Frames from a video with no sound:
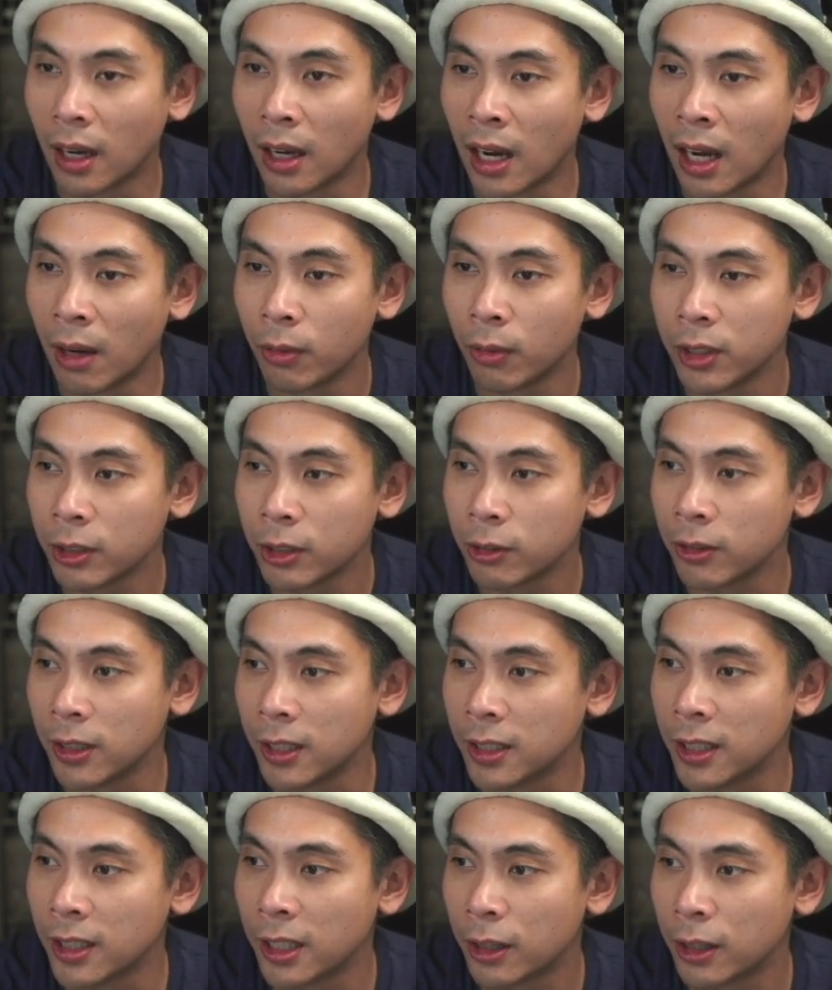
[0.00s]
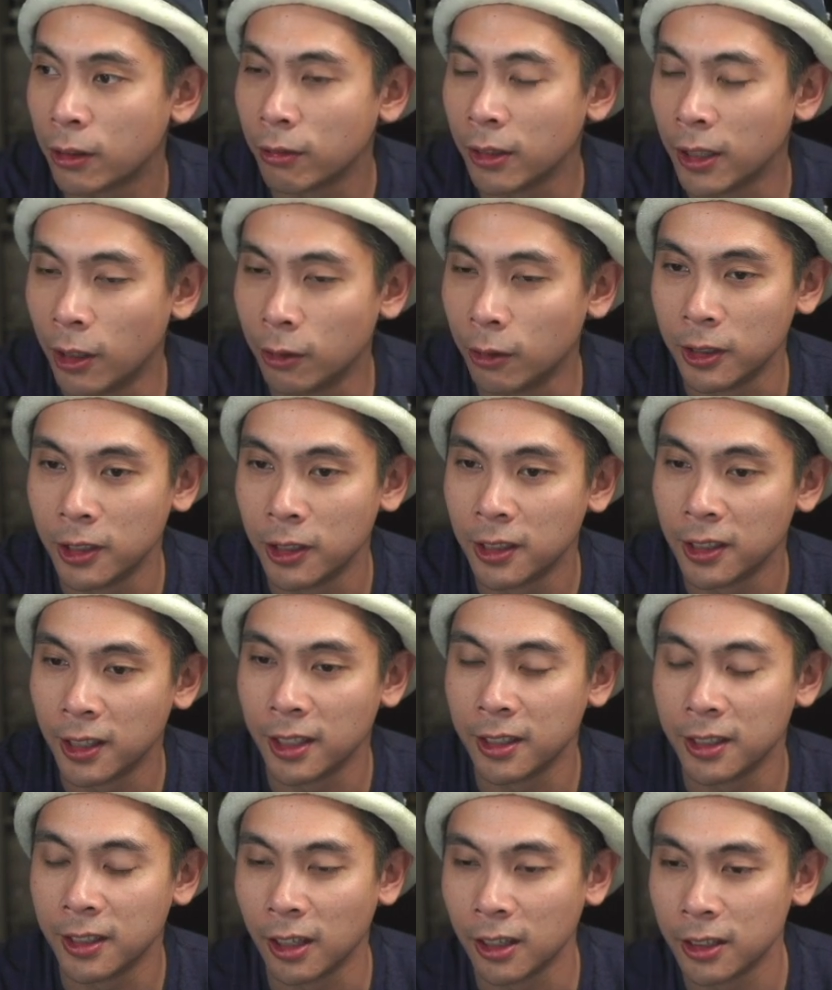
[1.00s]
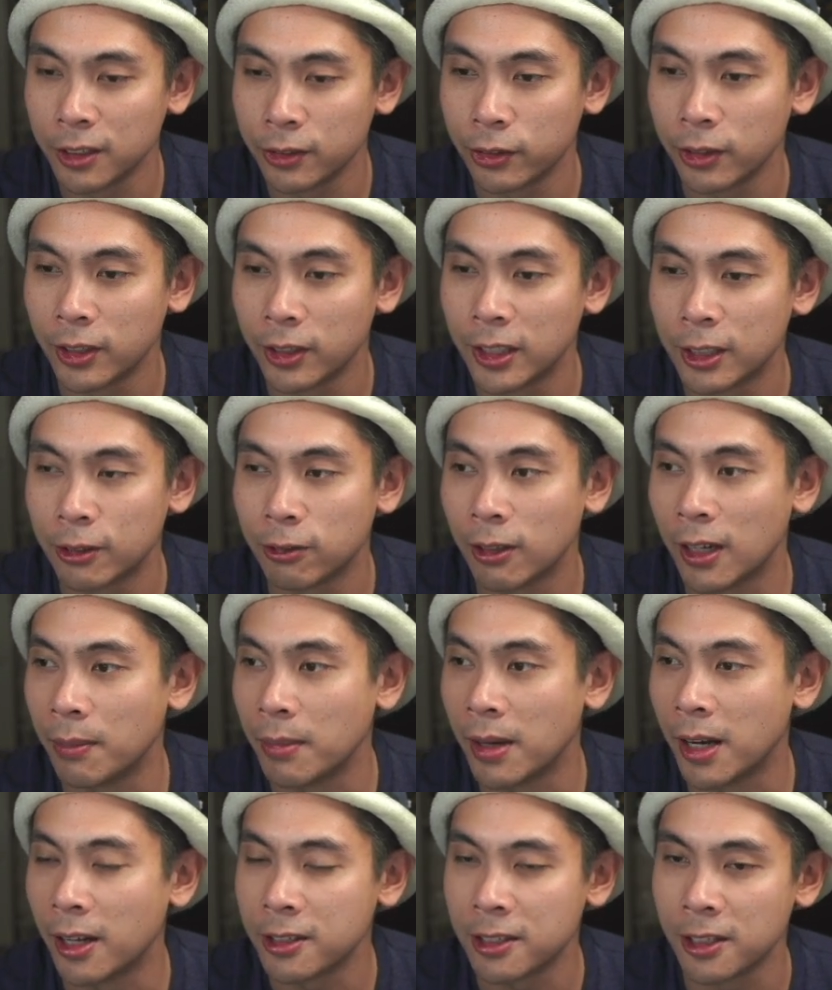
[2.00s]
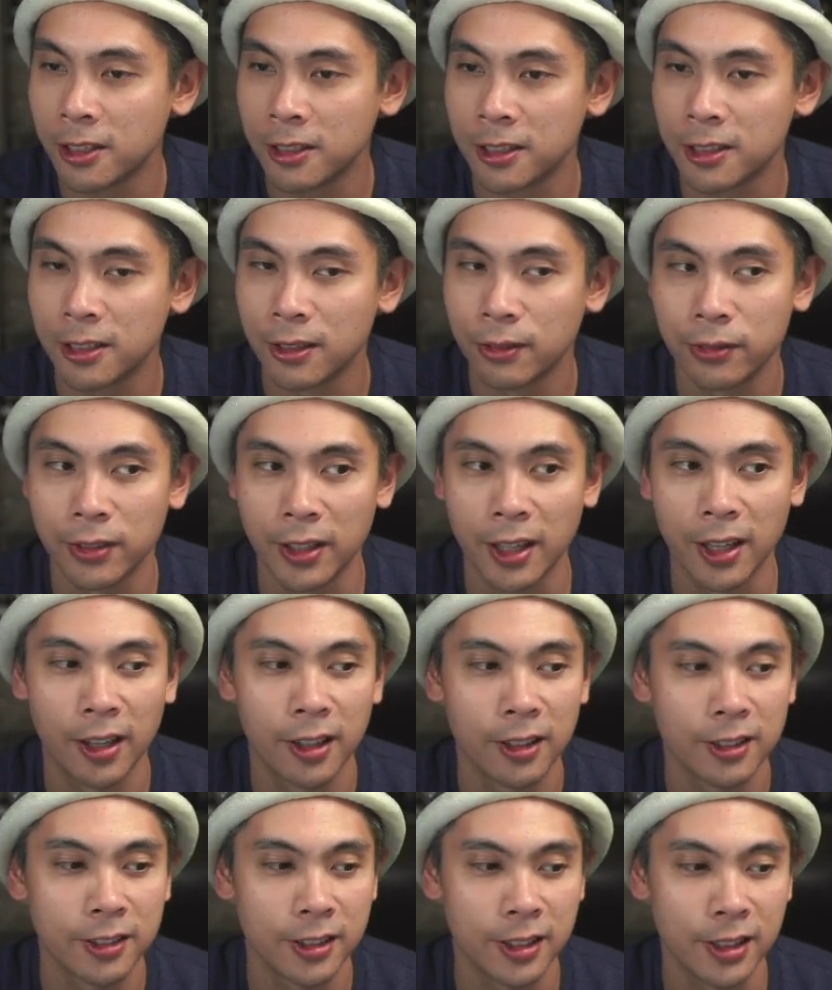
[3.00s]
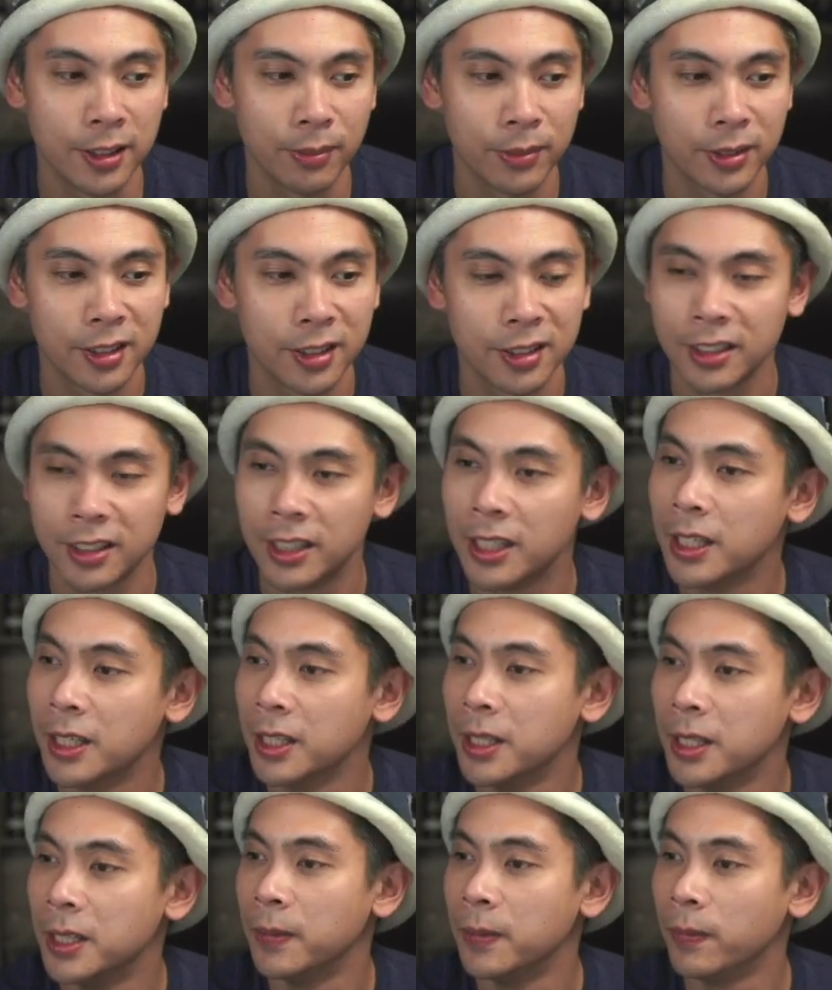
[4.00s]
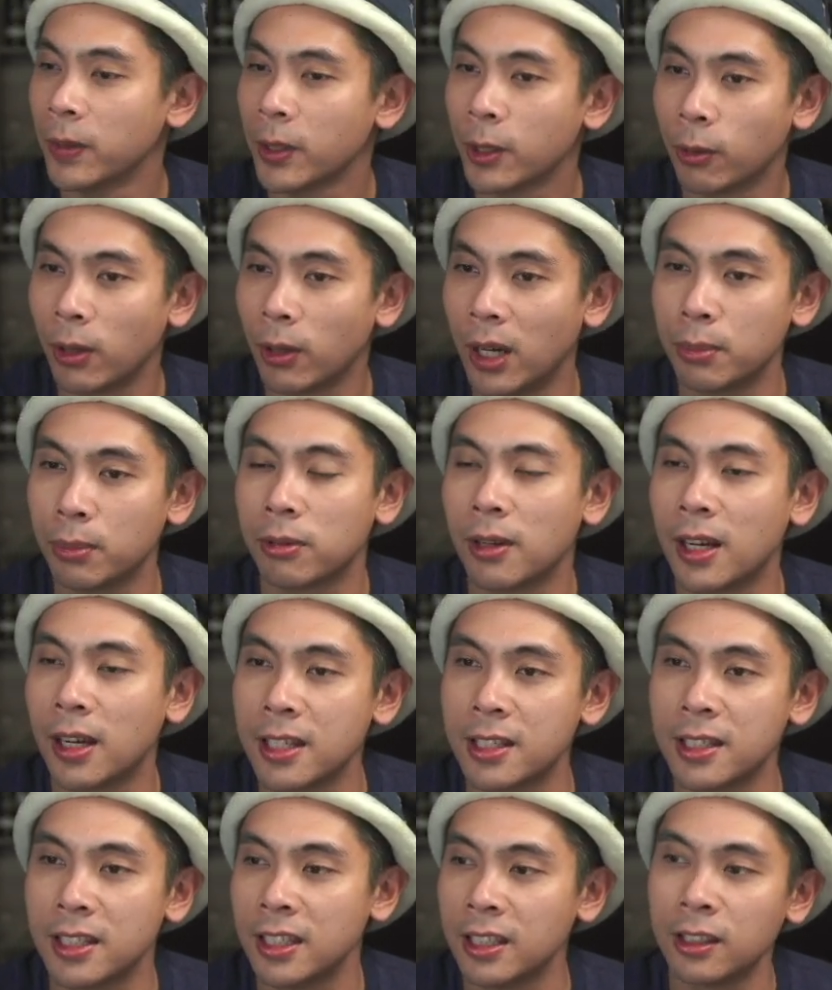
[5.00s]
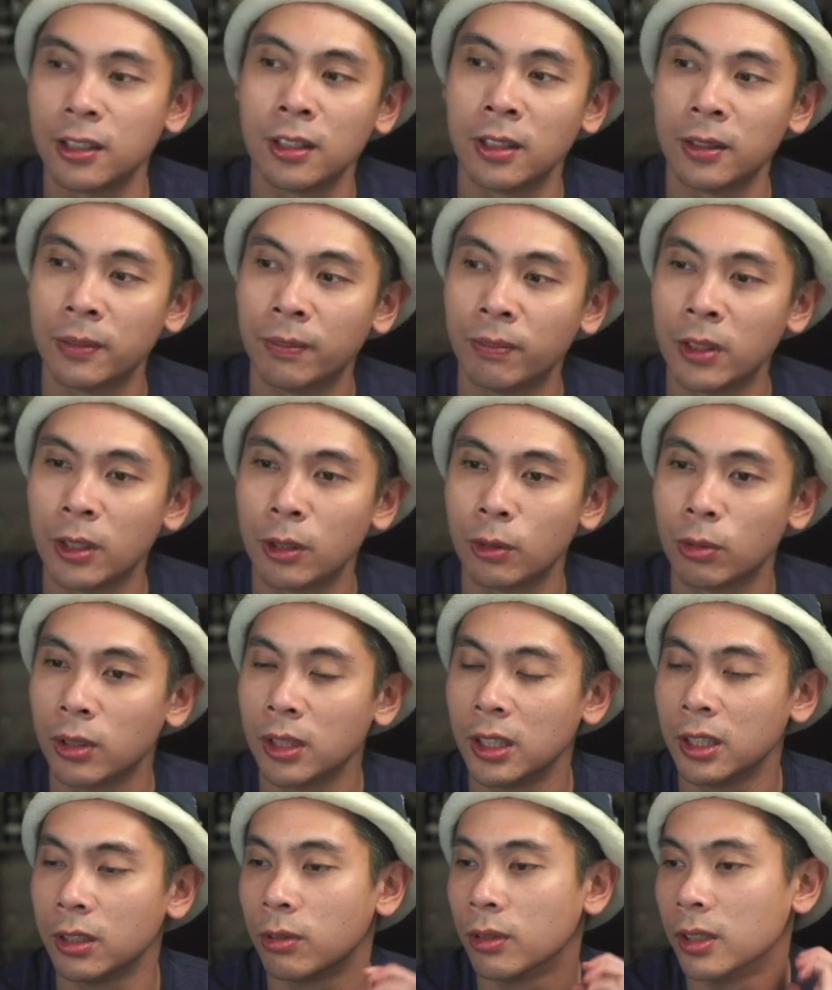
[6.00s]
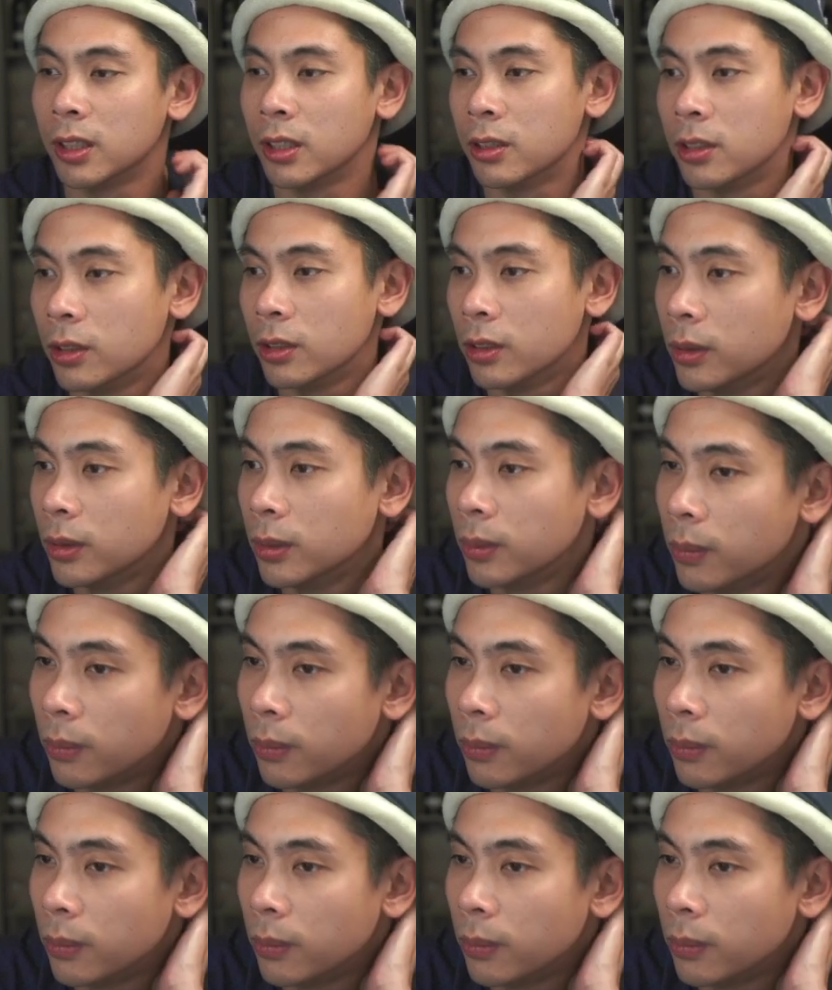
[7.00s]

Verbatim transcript: I would agree that $309 for a tray mount such as the Fjell seems quite pricey in 2022.